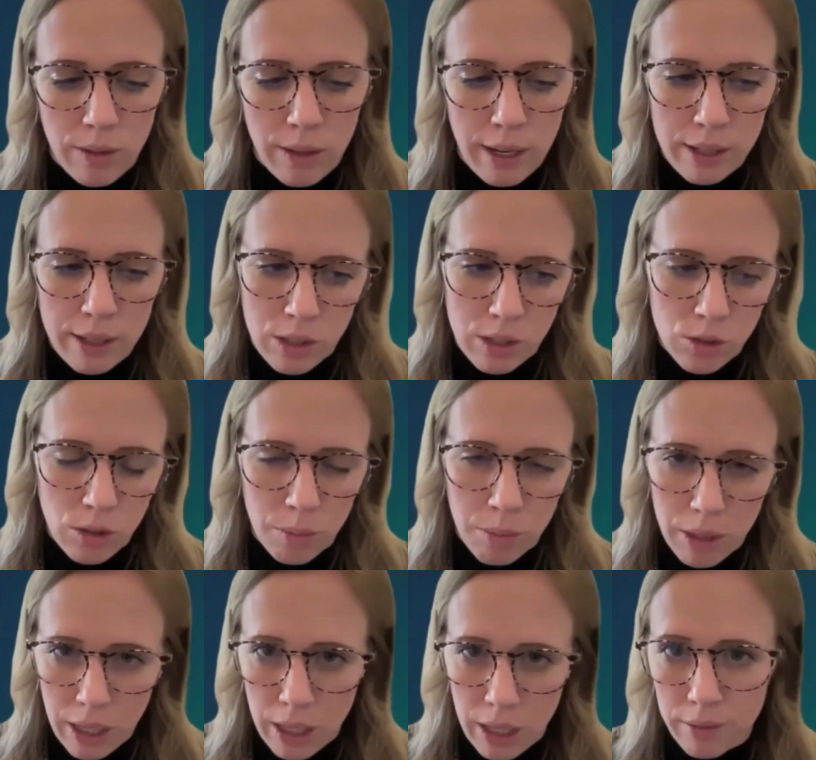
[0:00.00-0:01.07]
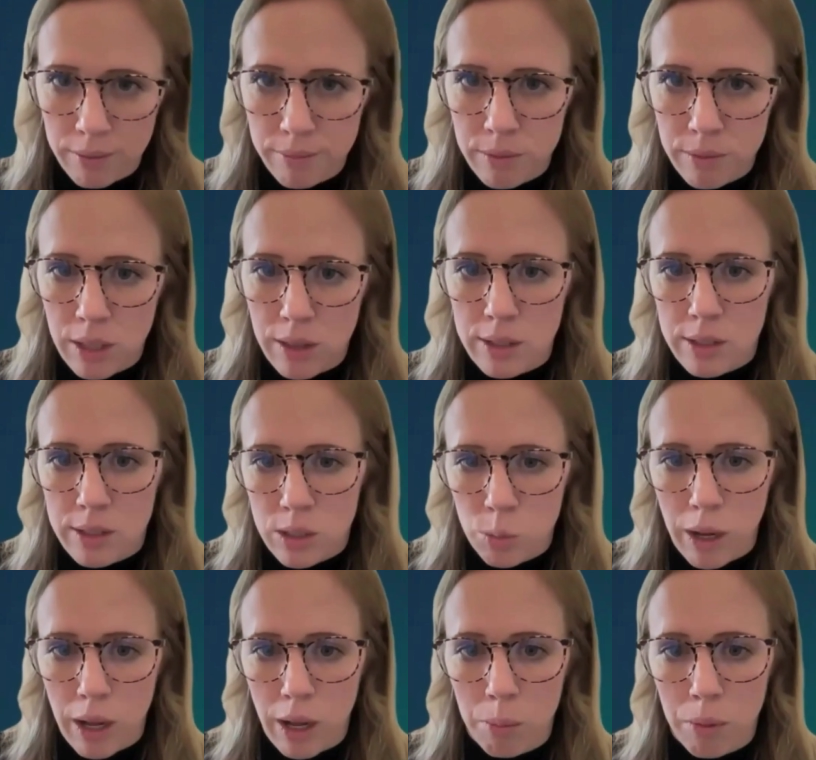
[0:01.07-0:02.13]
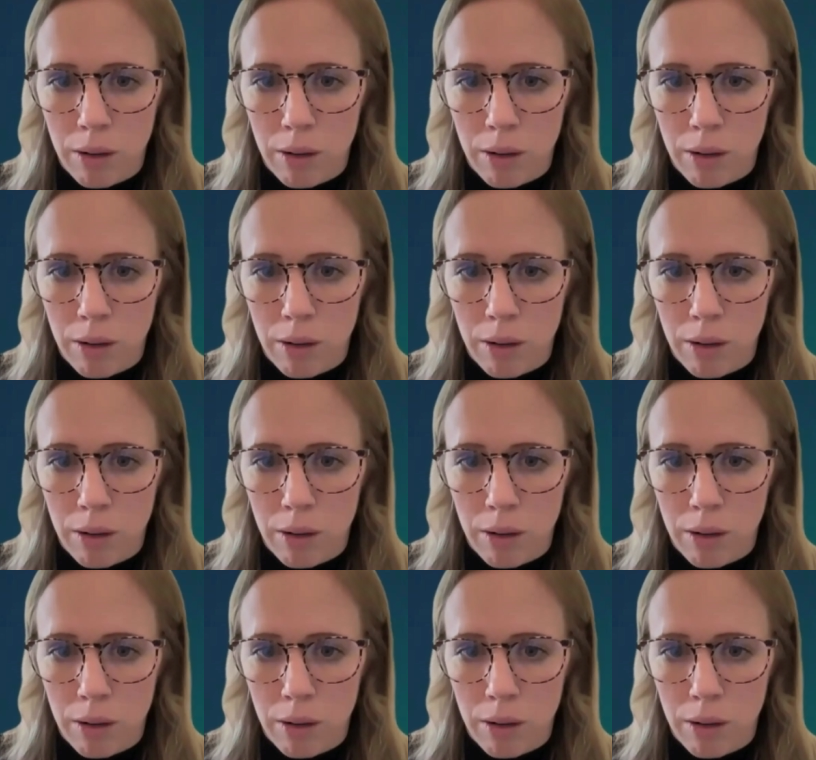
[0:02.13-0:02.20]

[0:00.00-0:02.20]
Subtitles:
to that has contributed to this as well.